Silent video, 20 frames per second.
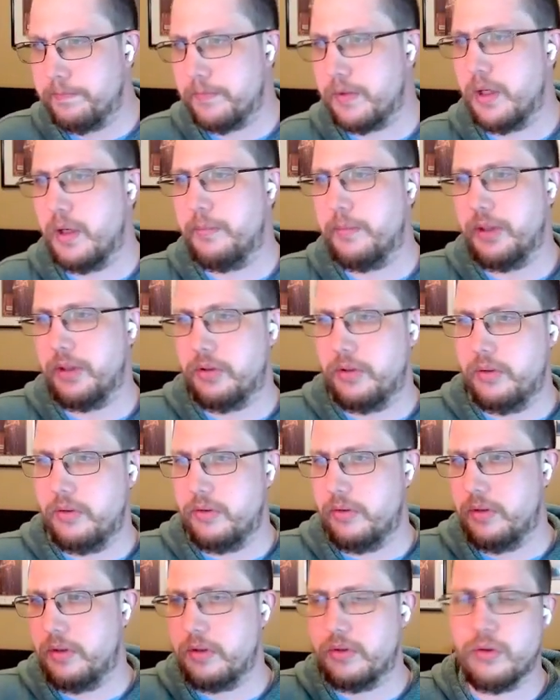coming
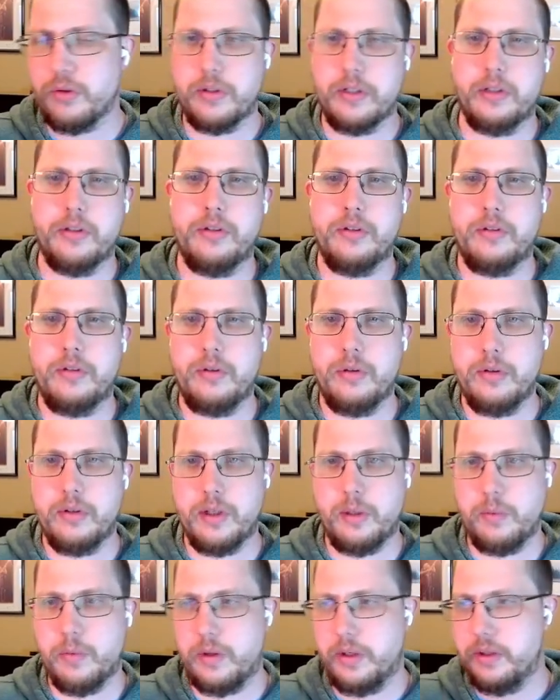soon in Cortex
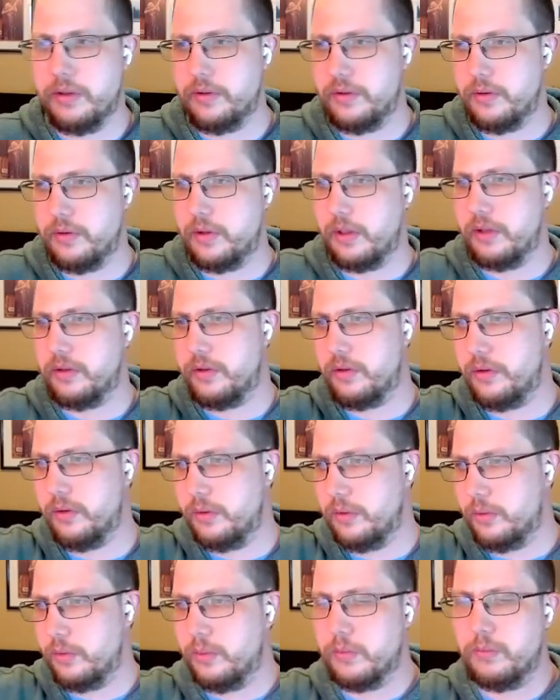2.1,
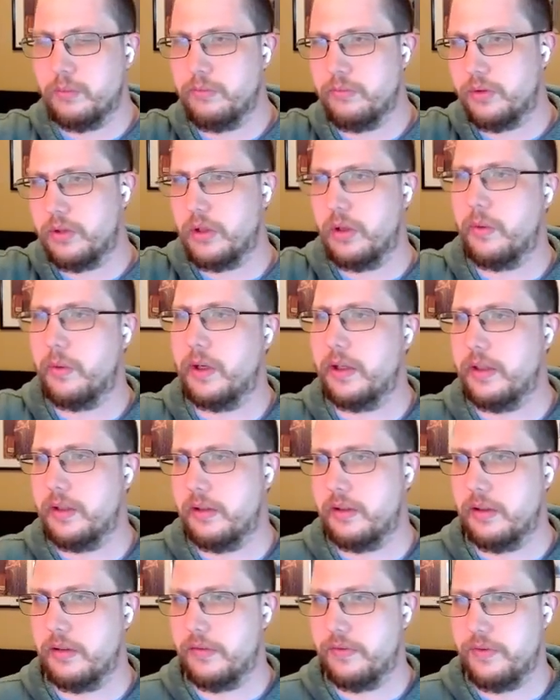2.2, and so on
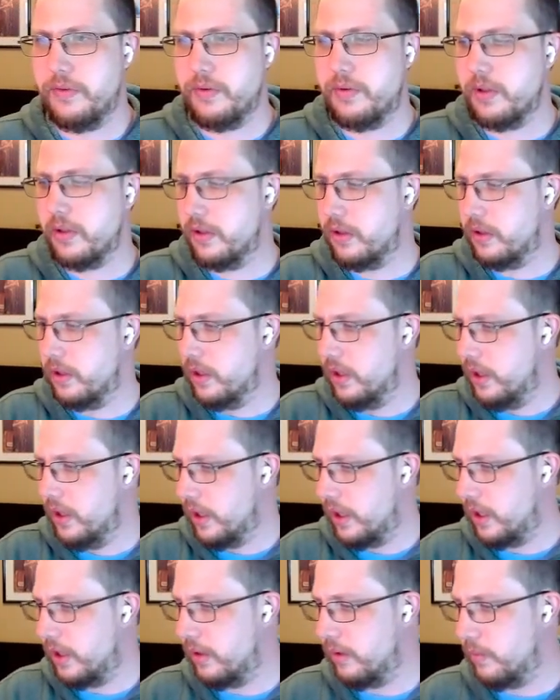into the future,
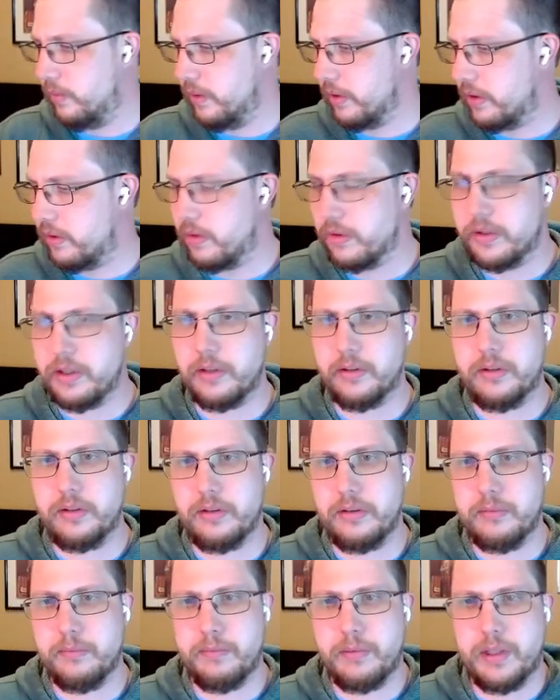where
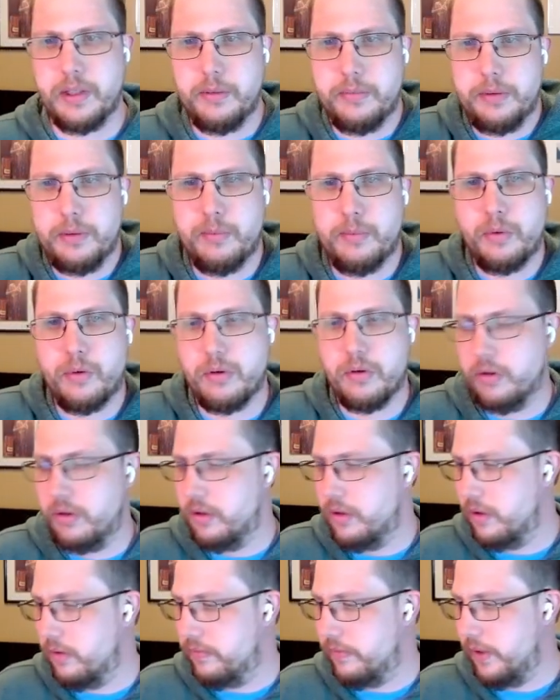Cortex becomes more
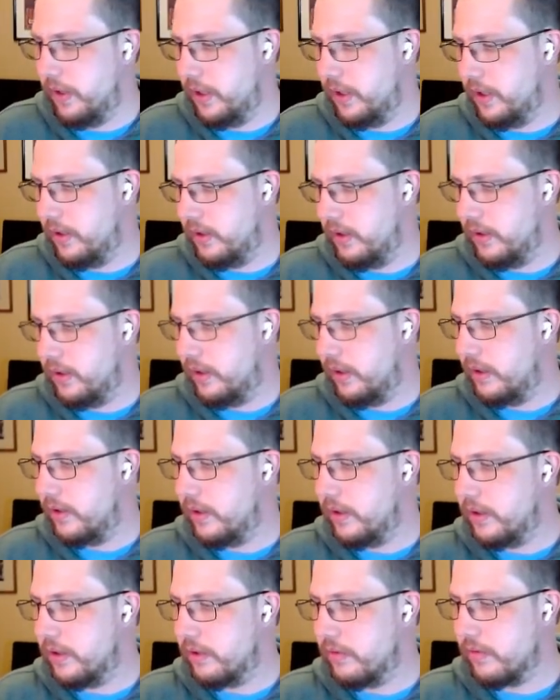of an
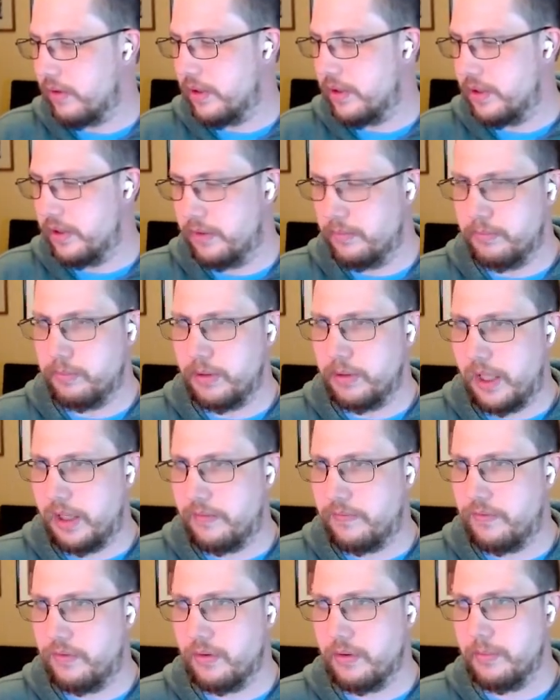integration
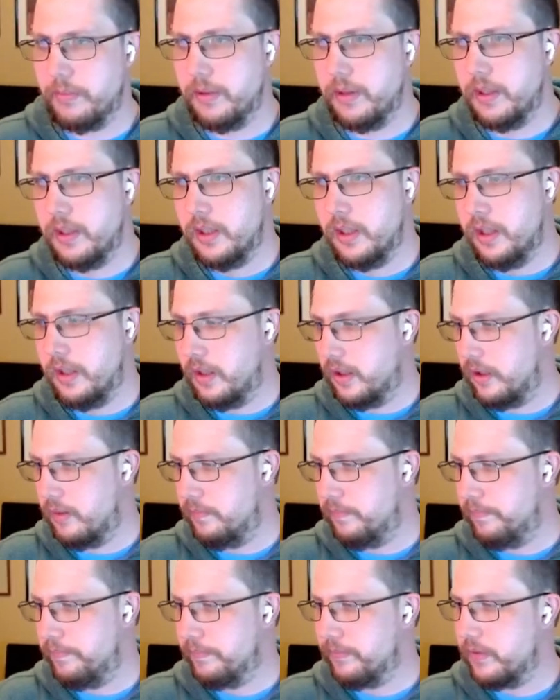platform.
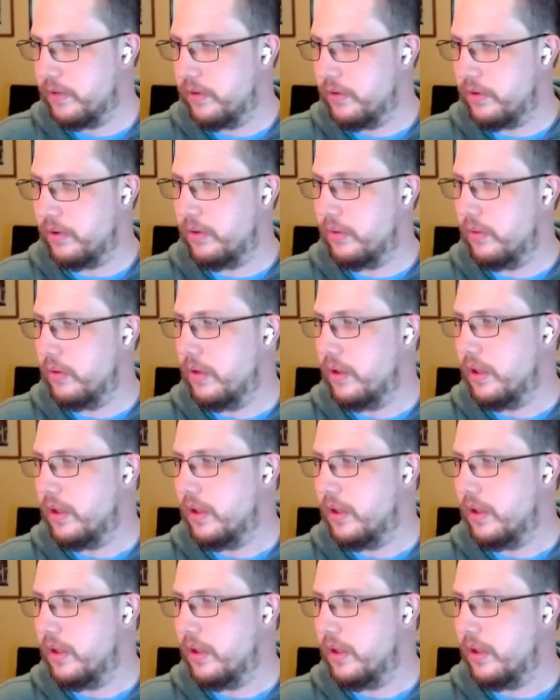Um, so